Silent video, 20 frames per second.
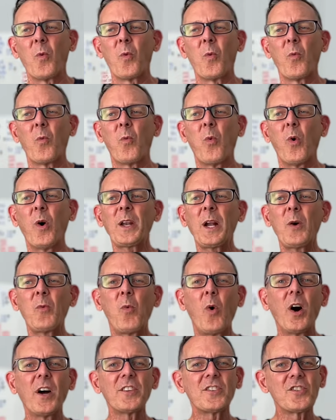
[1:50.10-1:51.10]
What I
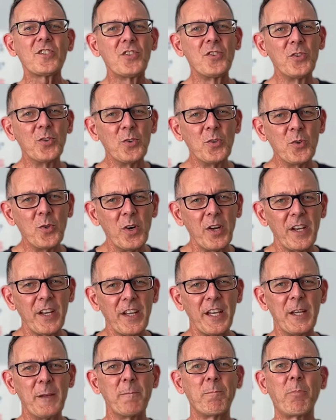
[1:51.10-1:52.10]
want to
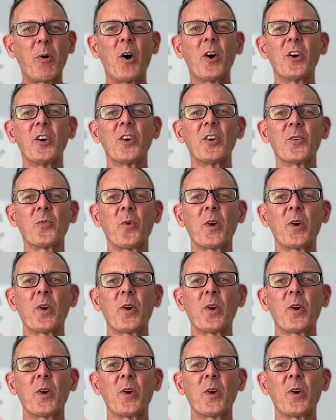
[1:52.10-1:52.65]
impart,